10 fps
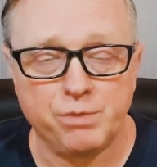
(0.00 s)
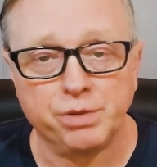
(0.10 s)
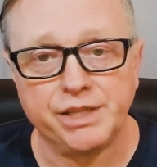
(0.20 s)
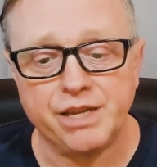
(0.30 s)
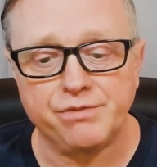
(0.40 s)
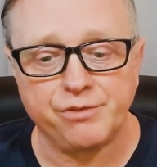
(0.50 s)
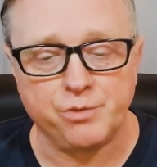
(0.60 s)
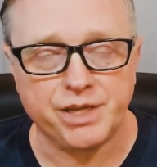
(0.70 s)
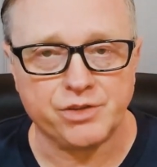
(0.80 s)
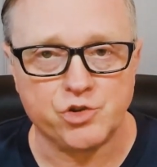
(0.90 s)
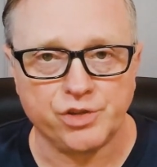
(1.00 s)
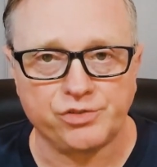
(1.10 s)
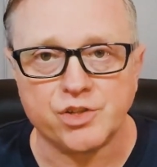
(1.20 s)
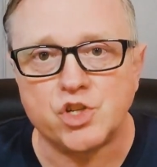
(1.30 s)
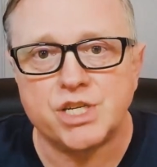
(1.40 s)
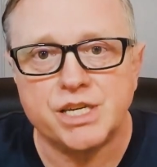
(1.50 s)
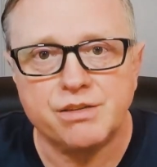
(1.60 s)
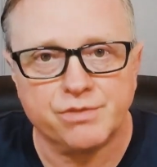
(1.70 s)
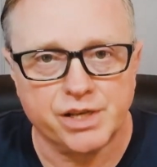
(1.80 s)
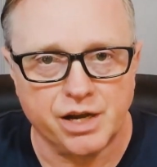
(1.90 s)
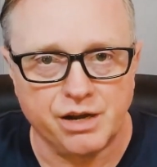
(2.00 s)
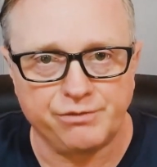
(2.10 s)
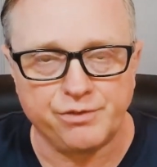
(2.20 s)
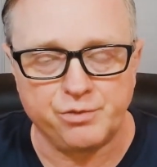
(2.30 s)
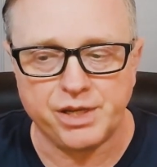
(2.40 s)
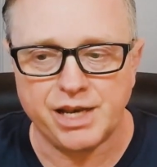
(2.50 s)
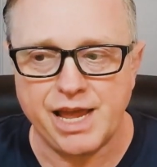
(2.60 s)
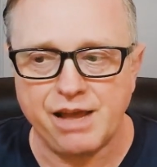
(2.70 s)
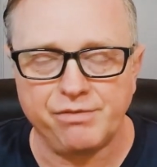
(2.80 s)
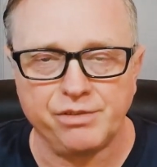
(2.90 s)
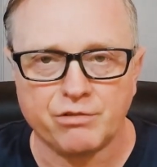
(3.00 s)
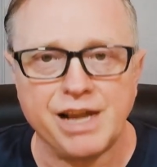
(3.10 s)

believe if we can just achieve enough, if we can have the right